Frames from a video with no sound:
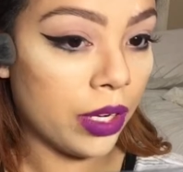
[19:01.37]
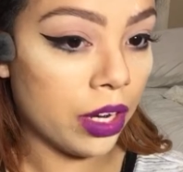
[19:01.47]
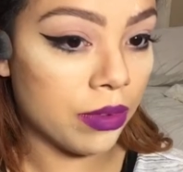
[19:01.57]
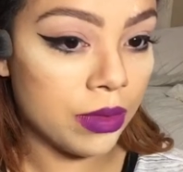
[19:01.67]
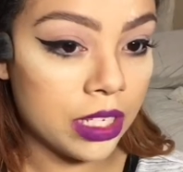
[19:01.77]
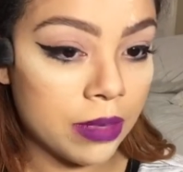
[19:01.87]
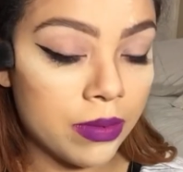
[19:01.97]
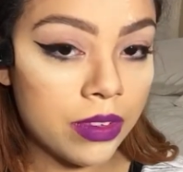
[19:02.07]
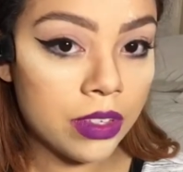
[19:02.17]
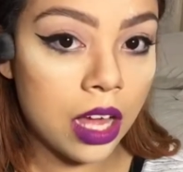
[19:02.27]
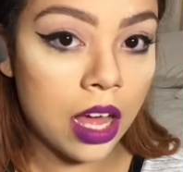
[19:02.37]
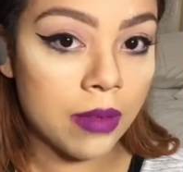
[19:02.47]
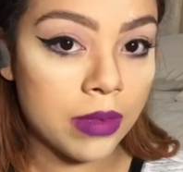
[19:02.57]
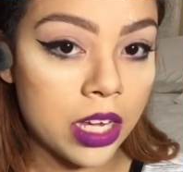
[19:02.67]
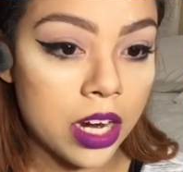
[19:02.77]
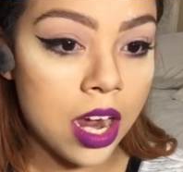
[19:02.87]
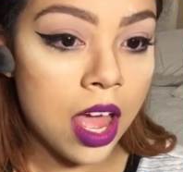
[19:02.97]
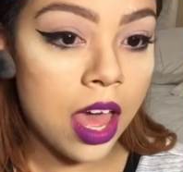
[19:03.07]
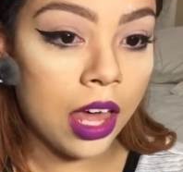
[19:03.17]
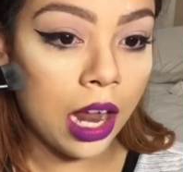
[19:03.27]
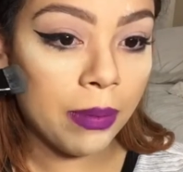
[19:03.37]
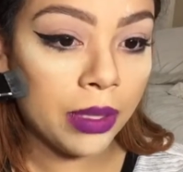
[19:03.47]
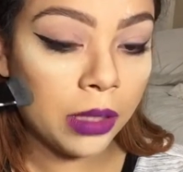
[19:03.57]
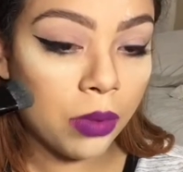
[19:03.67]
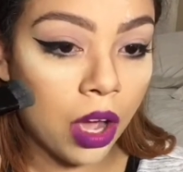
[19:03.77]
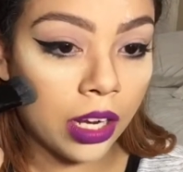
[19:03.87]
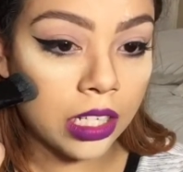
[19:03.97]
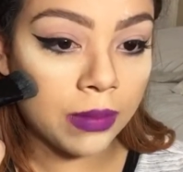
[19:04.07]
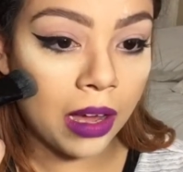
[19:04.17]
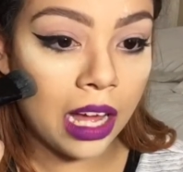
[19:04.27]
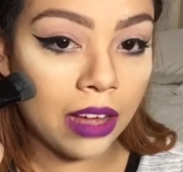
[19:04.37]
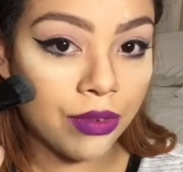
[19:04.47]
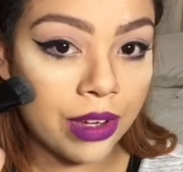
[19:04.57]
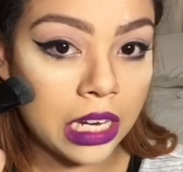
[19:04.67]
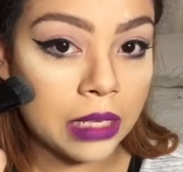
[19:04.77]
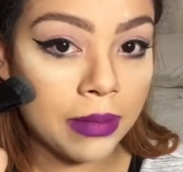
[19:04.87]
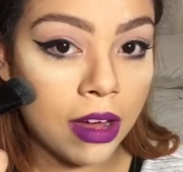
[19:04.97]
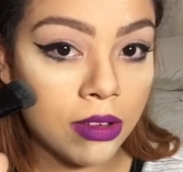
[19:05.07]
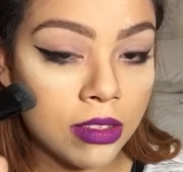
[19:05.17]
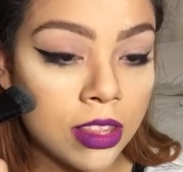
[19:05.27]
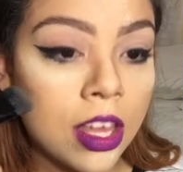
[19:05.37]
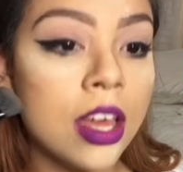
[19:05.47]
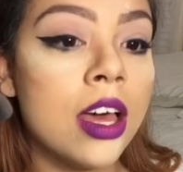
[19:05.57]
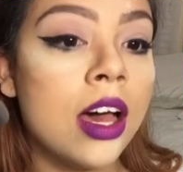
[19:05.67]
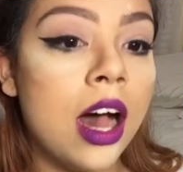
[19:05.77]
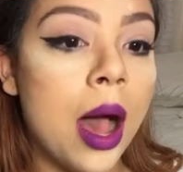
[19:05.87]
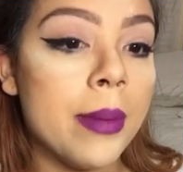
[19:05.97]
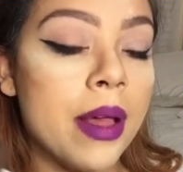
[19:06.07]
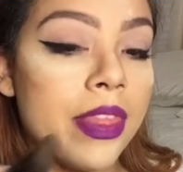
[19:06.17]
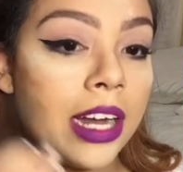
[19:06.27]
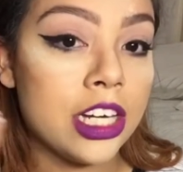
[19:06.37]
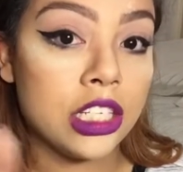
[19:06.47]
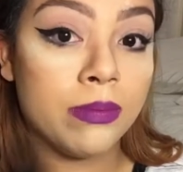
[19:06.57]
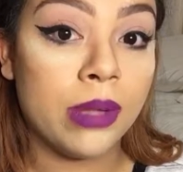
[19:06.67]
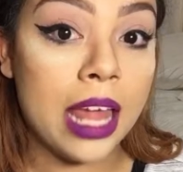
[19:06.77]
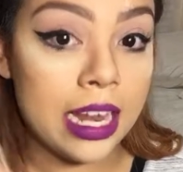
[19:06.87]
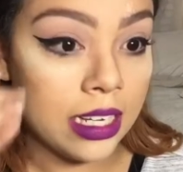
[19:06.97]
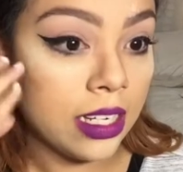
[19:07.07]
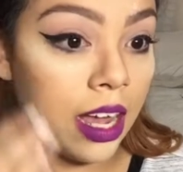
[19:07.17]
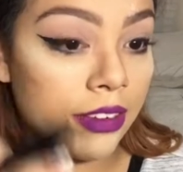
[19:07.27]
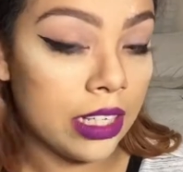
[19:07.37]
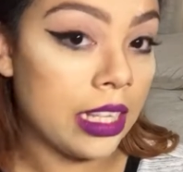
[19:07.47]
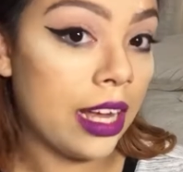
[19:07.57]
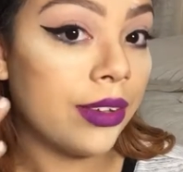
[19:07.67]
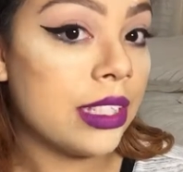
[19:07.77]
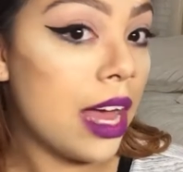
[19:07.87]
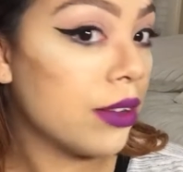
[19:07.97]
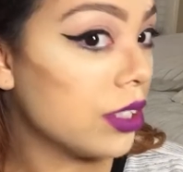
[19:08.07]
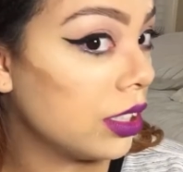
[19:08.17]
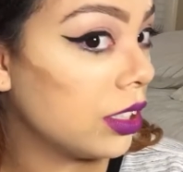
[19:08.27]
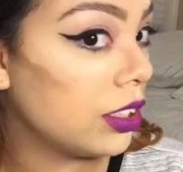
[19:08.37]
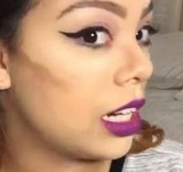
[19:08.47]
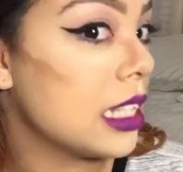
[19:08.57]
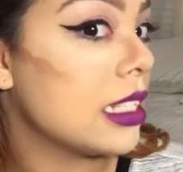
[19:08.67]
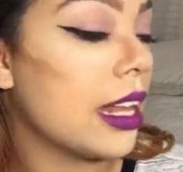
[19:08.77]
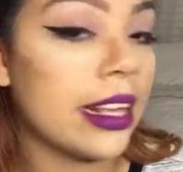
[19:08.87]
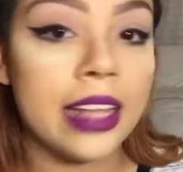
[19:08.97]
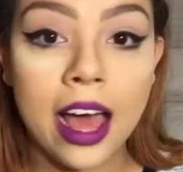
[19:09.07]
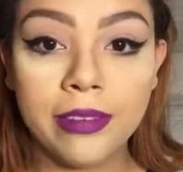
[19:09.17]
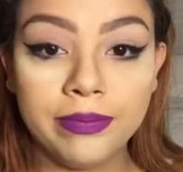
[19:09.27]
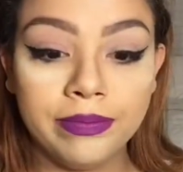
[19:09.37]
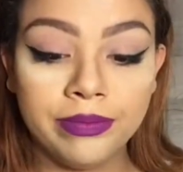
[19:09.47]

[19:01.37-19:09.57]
want to go from the tip of the ear, and I put the product about halfway to the mouth, and then I just blend everything else out, just like that.